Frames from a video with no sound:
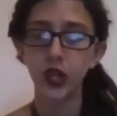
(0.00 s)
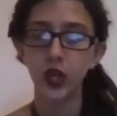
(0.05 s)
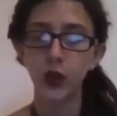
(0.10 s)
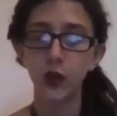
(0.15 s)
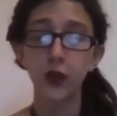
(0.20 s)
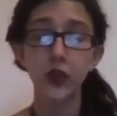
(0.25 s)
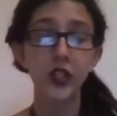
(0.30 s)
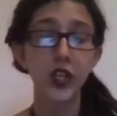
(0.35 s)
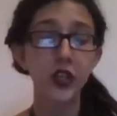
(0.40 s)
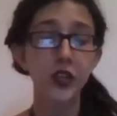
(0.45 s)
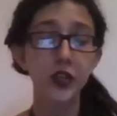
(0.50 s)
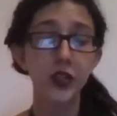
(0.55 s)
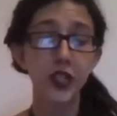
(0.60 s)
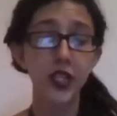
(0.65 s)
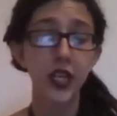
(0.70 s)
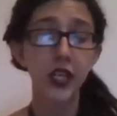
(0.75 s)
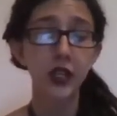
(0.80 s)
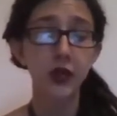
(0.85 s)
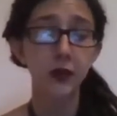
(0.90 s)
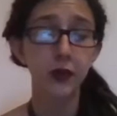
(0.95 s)
which
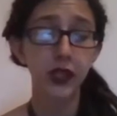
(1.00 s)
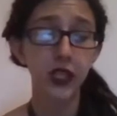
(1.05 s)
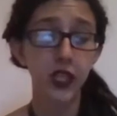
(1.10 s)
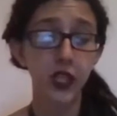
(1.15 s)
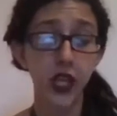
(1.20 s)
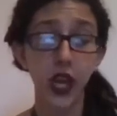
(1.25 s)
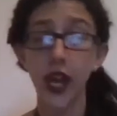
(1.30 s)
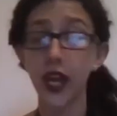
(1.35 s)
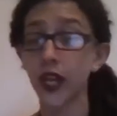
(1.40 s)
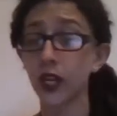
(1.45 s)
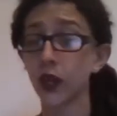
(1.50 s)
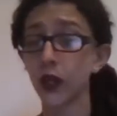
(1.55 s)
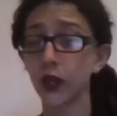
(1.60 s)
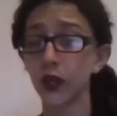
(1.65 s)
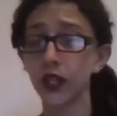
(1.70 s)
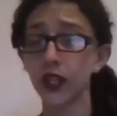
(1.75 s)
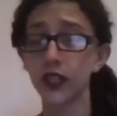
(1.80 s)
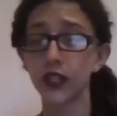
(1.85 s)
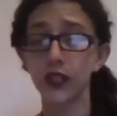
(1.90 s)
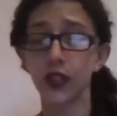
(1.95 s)
understandably
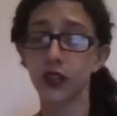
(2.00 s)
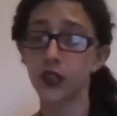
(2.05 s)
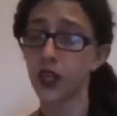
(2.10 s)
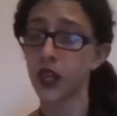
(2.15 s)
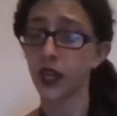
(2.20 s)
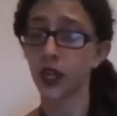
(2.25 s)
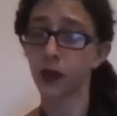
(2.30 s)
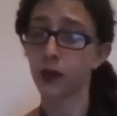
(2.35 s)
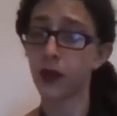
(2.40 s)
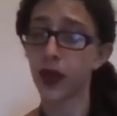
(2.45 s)
angered his satanic